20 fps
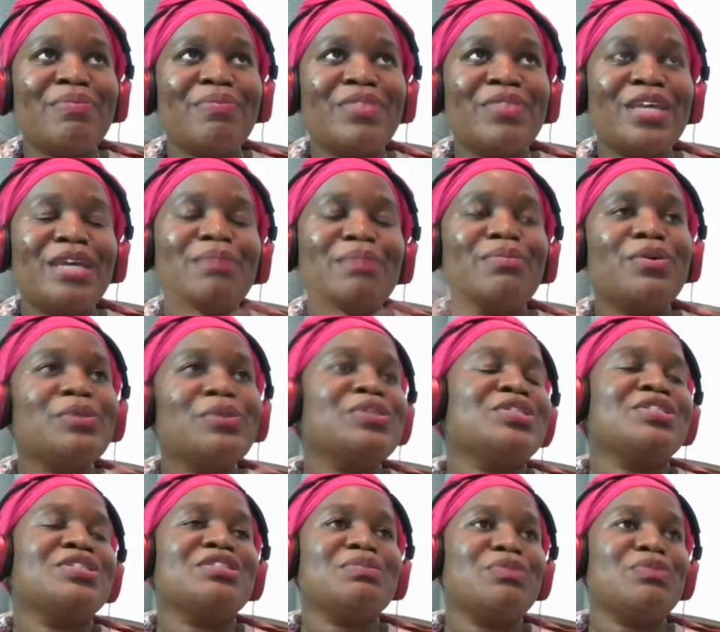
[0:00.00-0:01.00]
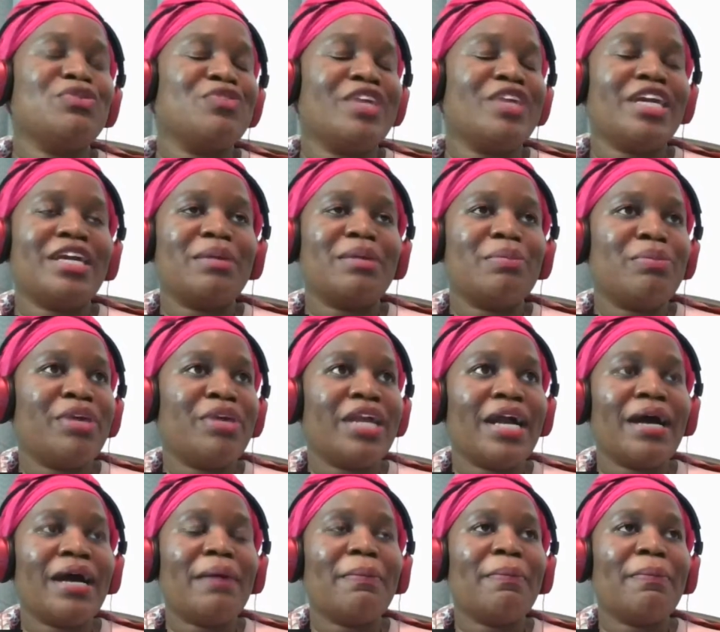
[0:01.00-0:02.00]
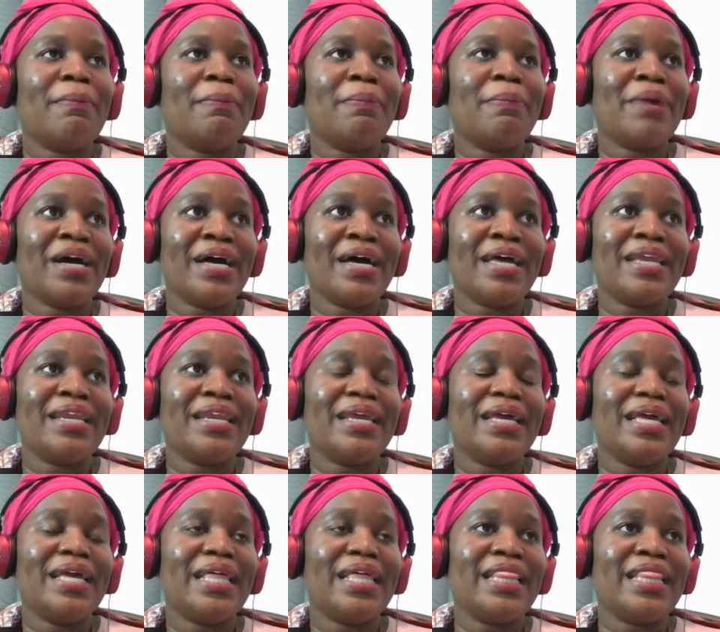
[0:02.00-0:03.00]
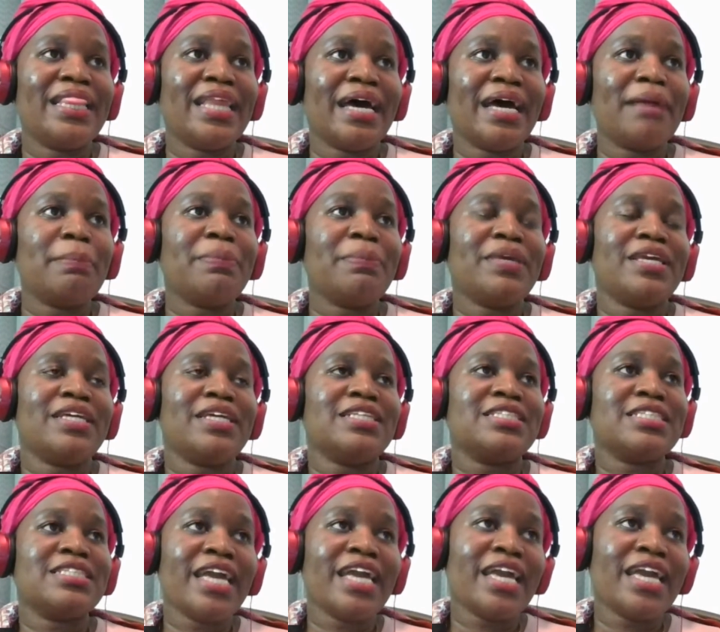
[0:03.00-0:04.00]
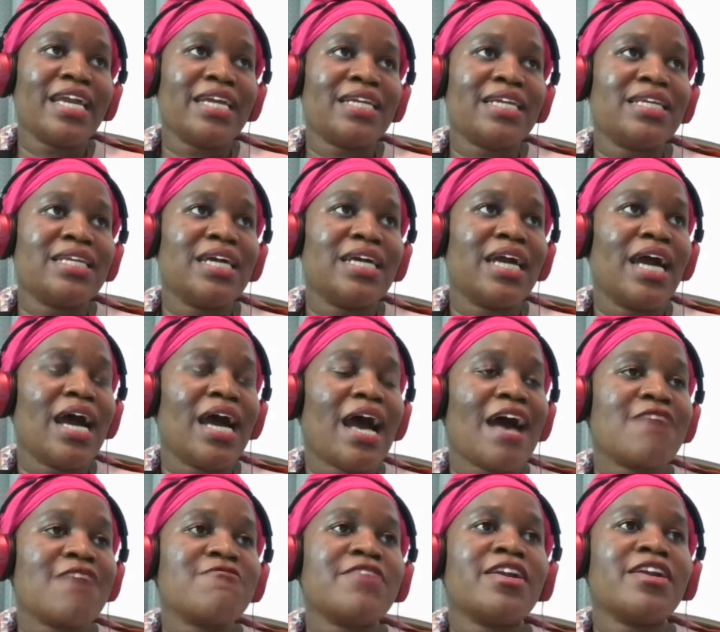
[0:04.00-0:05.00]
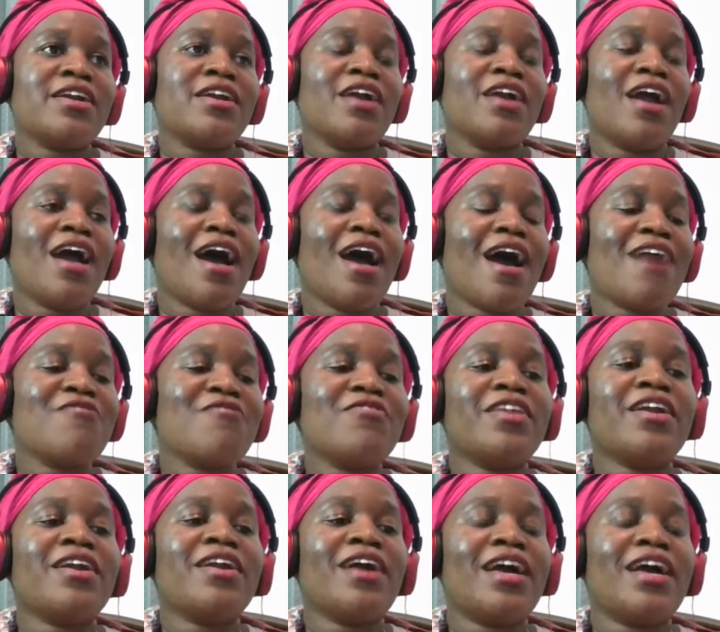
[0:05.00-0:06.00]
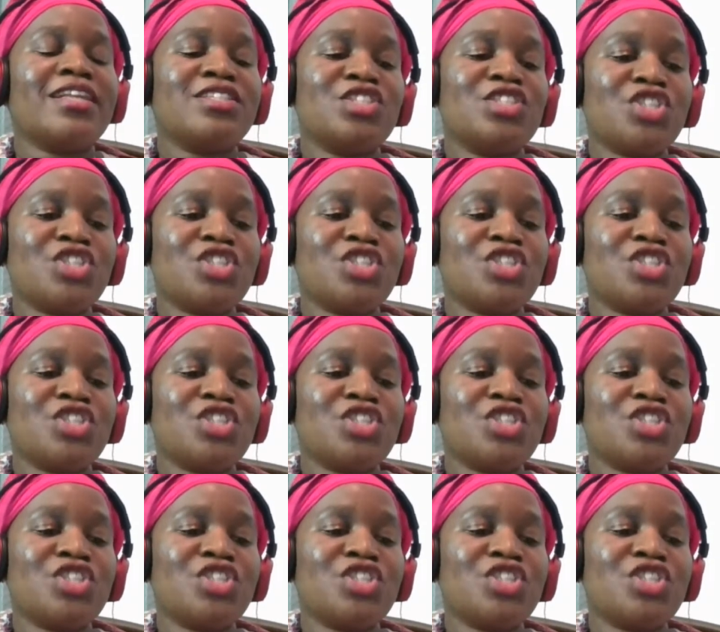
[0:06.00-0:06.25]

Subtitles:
the emotions moving can bring up. But that being said, having and